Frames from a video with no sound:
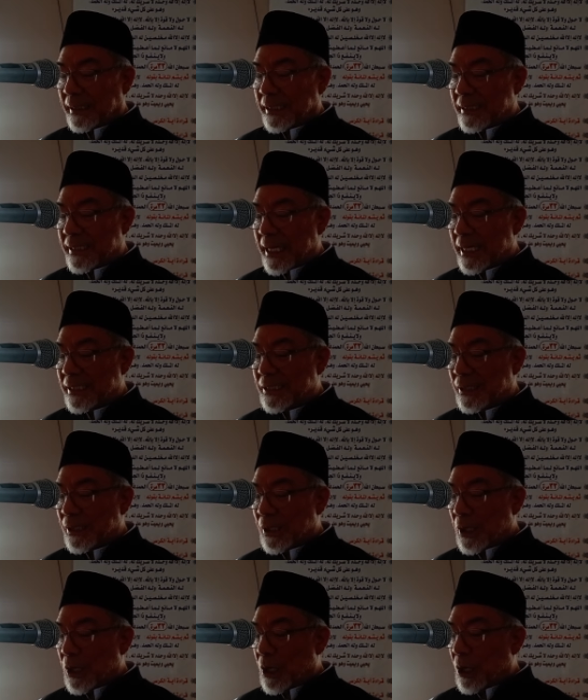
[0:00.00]
He says
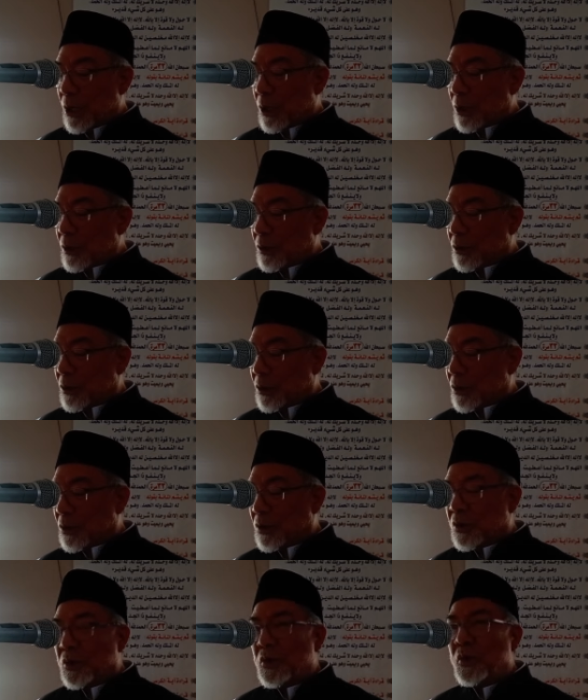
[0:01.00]

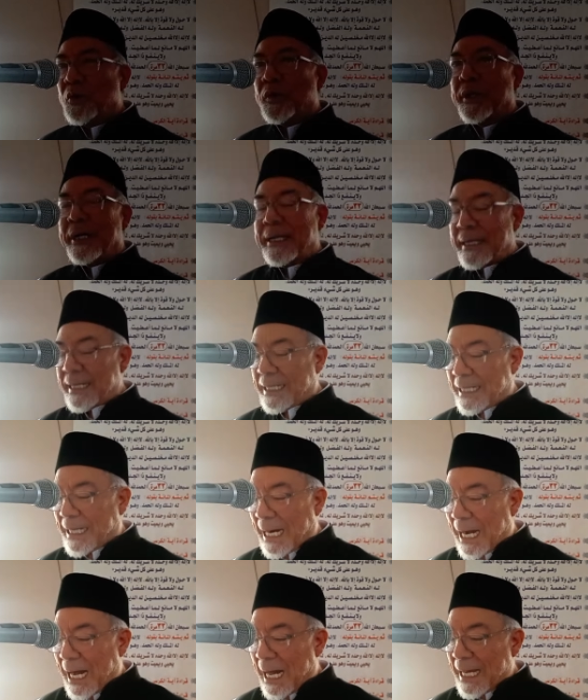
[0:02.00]
to
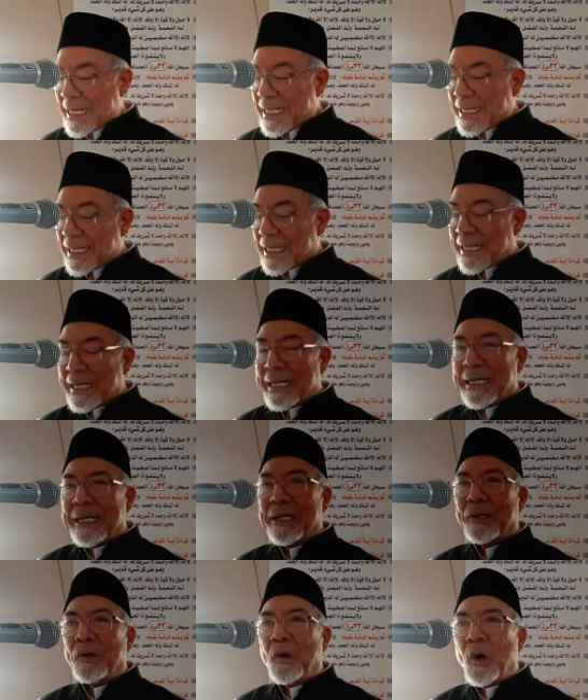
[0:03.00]
regard
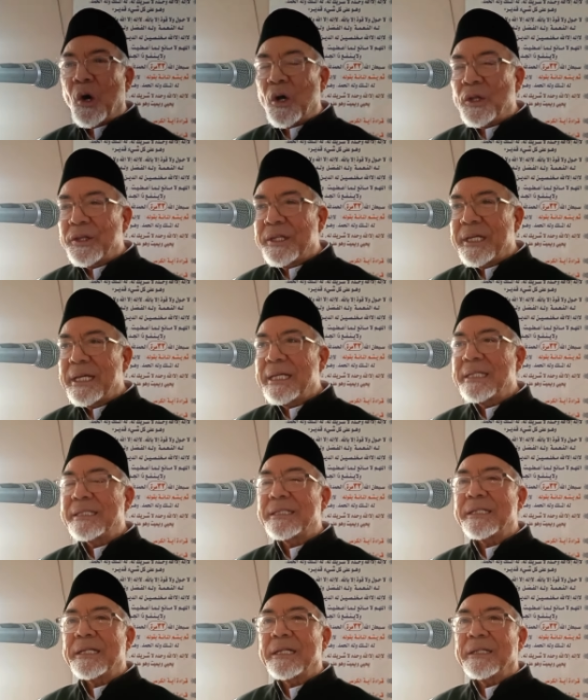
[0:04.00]
all
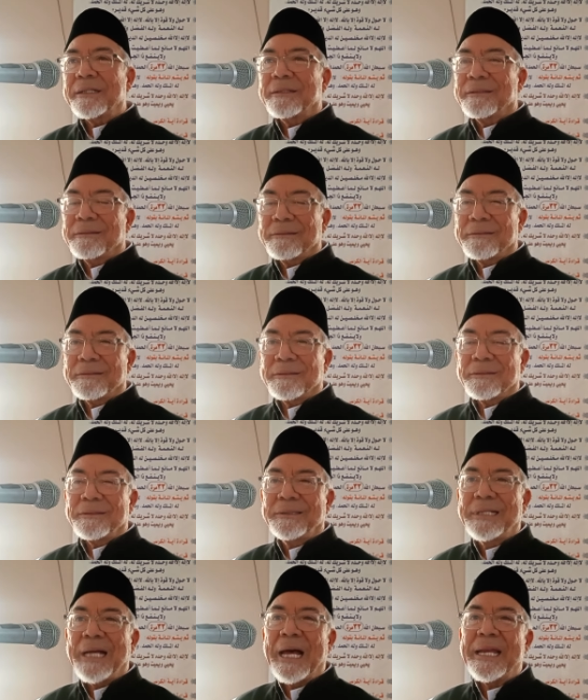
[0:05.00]
these
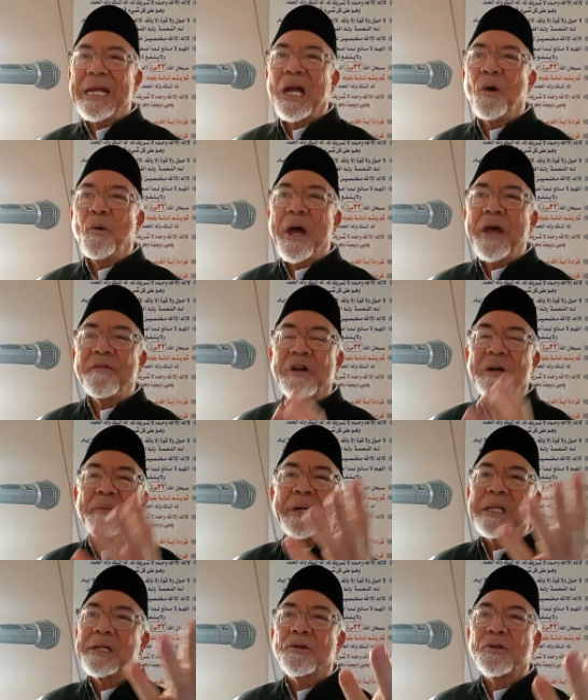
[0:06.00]
turning away
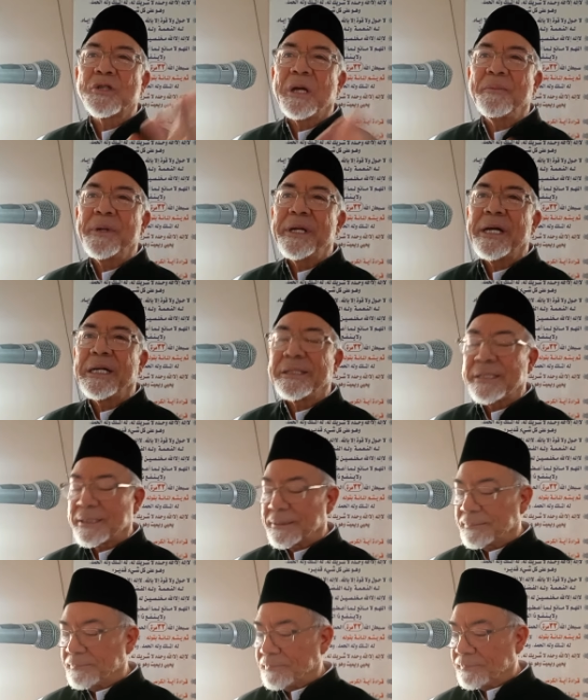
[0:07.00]
from Allah to somebody
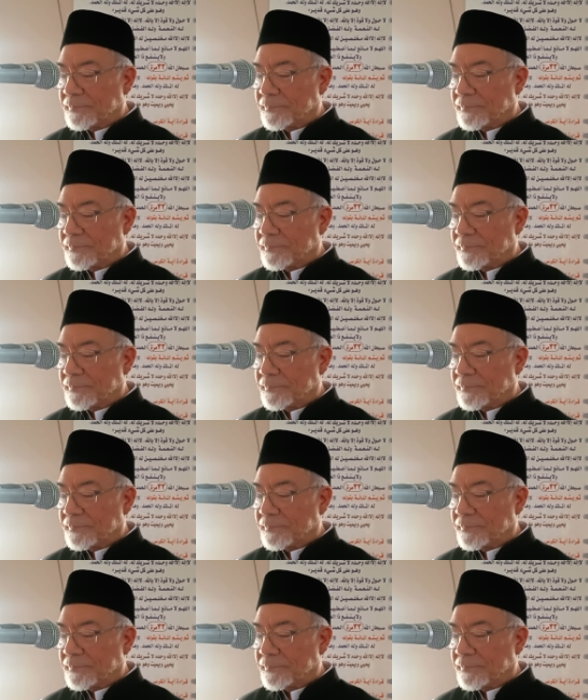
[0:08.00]
else